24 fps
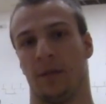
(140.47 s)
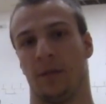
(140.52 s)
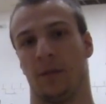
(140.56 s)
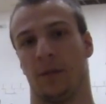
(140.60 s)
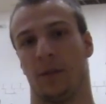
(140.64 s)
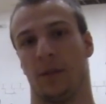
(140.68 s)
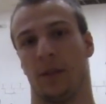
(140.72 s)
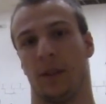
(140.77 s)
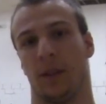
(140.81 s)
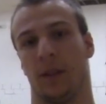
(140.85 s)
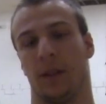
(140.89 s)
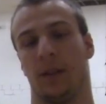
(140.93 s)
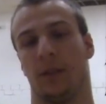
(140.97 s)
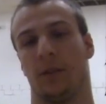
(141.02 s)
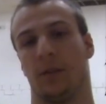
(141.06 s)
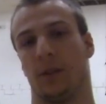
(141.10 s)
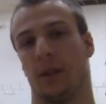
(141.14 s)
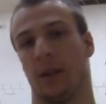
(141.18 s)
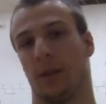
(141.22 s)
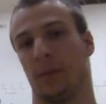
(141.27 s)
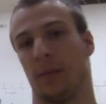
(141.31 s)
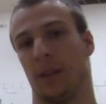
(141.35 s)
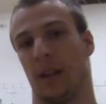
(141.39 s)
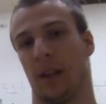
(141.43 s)
for the indoor
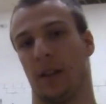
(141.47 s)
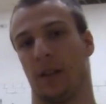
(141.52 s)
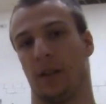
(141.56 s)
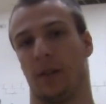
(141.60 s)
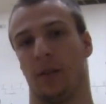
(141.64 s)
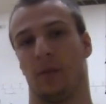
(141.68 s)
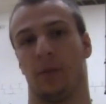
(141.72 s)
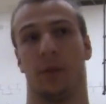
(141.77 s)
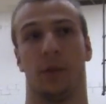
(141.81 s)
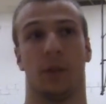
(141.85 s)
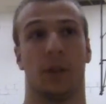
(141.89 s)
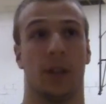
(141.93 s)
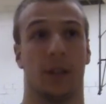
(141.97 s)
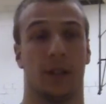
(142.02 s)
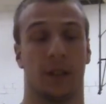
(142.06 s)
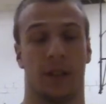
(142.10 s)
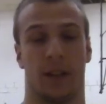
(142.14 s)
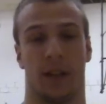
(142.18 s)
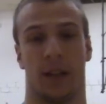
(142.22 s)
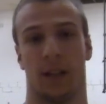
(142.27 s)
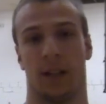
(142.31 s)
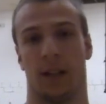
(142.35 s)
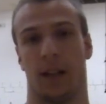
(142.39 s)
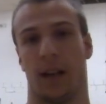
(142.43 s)
heptathlon, which I
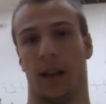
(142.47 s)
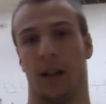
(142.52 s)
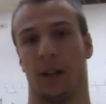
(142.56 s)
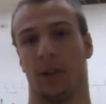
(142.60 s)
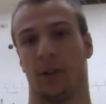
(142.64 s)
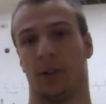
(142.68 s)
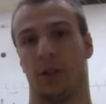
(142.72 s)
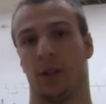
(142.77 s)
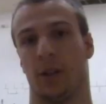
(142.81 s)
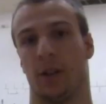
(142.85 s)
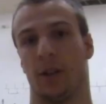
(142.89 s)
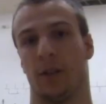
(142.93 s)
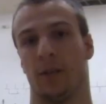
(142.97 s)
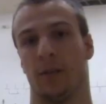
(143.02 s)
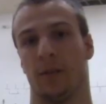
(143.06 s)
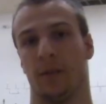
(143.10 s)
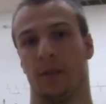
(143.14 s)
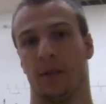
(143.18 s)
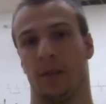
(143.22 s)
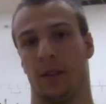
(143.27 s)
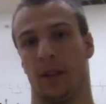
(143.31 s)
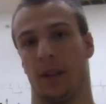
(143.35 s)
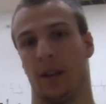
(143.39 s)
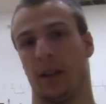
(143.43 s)
set last year.
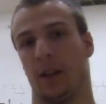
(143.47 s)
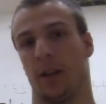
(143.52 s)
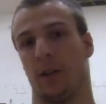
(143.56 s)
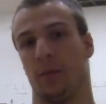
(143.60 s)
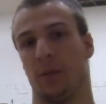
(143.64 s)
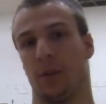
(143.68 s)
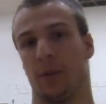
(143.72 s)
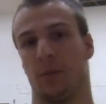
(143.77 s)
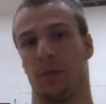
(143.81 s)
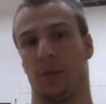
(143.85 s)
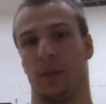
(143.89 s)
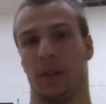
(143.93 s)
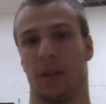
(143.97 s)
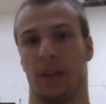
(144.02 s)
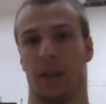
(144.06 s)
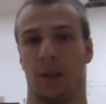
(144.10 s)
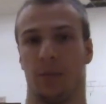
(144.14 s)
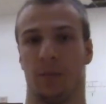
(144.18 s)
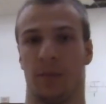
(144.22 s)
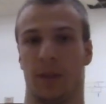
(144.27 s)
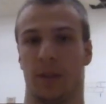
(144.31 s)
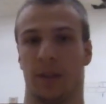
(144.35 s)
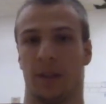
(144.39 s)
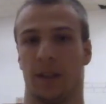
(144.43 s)
And I'll be competing
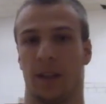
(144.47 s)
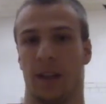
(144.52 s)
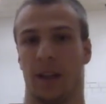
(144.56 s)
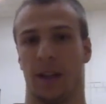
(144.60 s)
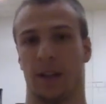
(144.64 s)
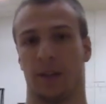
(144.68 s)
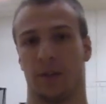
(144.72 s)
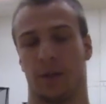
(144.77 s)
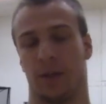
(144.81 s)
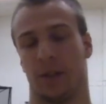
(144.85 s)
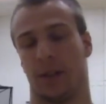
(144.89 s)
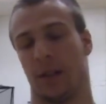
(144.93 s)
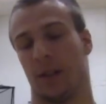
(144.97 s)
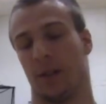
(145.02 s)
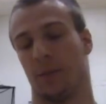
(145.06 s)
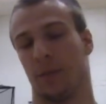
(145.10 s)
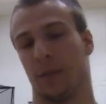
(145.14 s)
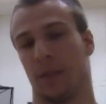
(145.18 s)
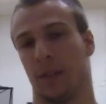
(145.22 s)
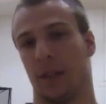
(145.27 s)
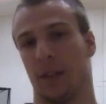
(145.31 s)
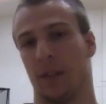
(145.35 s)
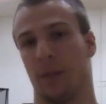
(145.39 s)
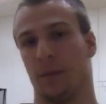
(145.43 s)
at PSACs right now. I'm
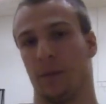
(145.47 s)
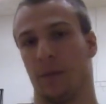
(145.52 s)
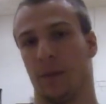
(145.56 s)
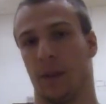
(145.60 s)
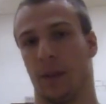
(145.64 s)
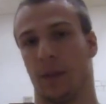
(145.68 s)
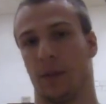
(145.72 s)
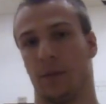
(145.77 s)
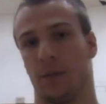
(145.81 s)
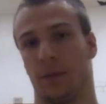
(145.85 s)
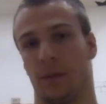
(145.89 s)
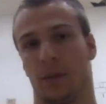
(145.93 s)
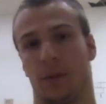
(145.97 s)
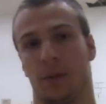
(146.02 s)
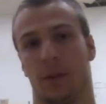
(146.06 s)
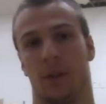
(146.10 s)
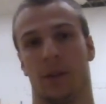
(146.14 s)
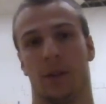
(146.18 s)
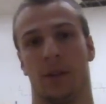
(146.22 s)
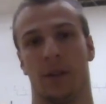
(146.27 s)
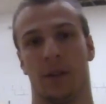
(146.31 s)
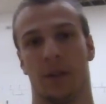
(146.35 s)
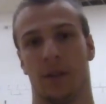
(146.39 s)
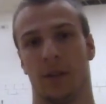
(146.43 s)
sitting fifth for
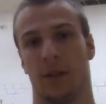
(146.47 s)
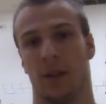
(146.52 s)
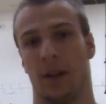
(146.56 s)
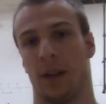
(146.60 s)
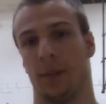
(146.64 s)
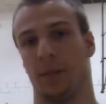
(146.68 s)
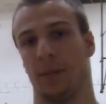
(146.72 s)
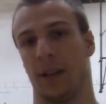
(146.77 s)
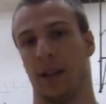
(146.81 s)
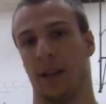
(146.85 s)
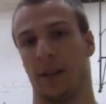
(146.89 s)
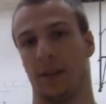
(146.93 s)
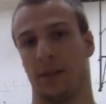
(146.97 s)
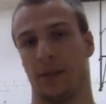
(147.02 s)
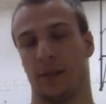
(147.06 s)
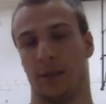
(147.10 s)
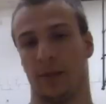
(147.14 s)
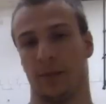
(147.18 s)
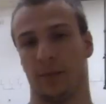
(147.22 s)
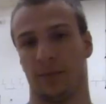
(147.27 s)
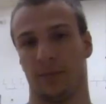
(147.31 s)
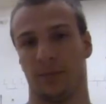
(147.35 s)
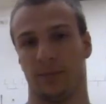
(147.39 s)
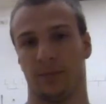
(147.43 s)
the heptathlon.